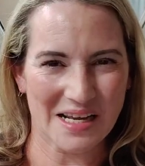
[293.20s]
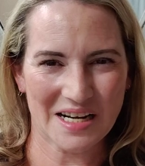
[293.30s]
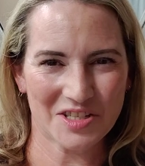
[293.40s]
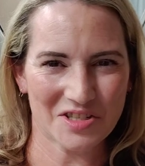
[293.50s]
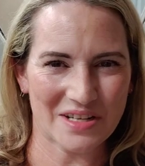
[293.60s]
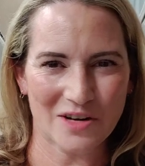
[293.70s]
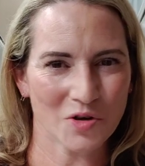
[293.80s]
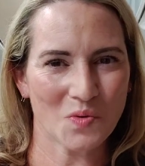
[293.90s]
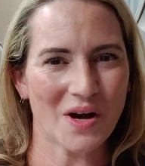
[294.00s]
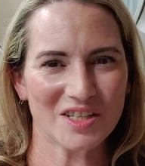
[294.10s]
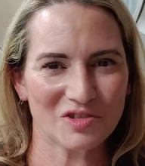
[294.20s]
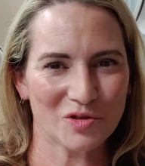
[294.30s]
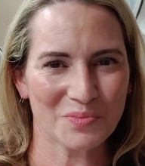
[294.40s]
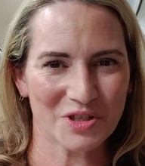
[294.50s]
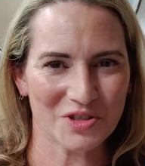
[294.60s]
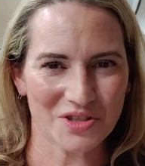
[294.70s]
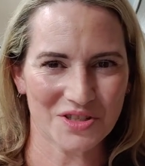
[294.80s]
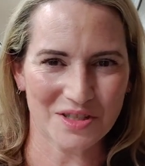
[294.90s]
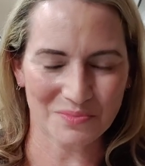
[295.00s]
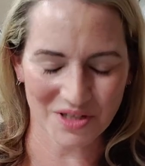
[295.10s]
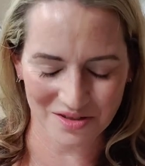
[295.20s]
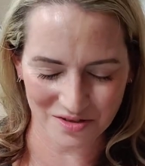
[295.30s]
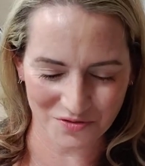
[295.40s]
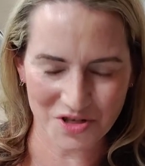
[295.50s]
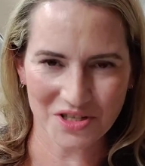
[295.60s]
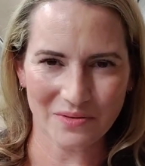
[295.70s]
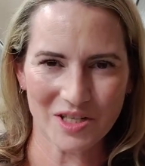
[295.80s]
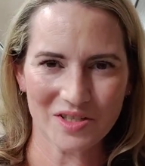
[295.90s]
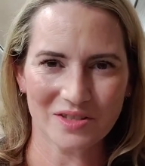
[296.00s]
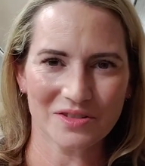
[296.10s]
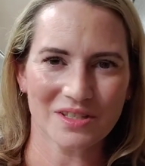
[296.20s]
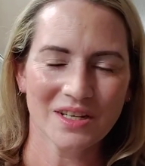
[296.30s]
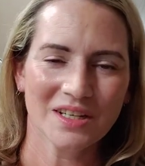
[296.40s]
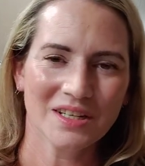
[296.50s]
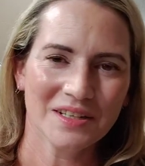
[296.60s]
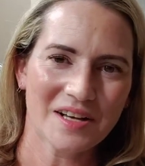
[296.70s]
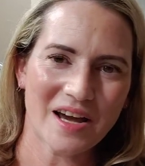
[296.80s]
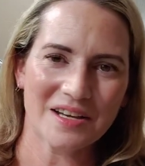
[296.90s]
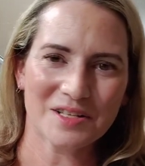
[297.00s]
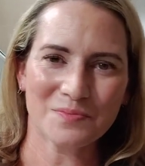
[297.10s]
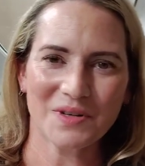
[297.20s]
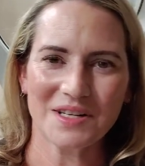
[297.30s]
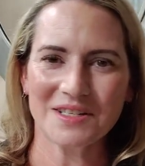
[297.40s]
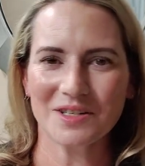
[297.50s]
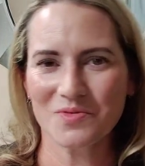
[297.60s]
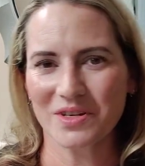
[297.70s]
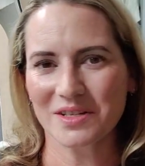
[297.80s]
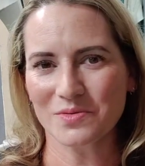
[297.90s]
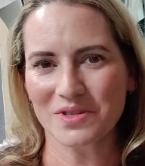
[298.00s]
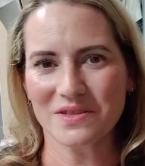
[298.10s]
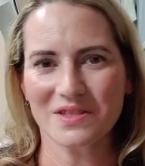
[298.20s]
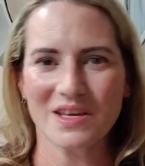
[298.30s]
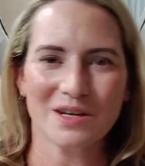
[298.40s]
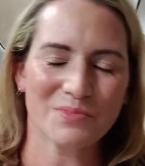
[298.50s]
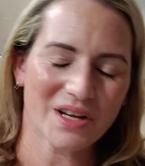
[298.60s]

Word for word: And I just, I don't know why I even repurchased it because the first time I used it, it was nice, but I did realize it was thick,